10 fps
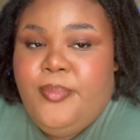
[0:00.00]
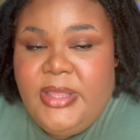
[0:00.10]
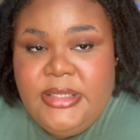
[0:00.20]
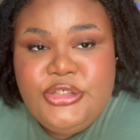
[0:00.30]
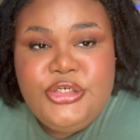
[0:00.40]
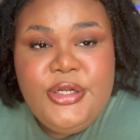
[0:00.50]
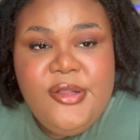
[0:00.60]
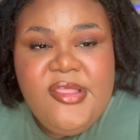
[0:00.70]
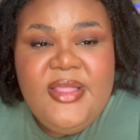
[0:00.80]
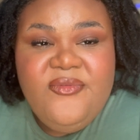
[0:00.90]

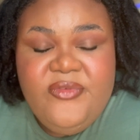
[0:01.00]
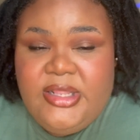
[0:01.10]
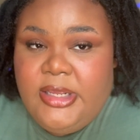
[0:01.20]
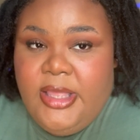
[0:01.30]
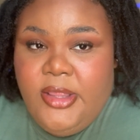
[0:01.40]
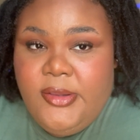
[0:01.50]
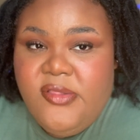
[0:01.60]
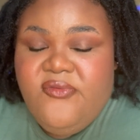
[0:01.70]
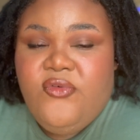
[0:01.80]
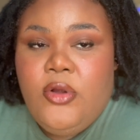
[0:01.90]
pictures and videos
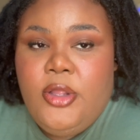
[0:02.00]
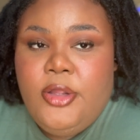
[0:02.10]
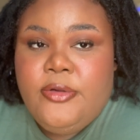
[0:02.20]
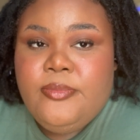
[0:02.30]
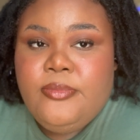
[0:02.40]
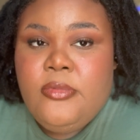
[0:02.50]
from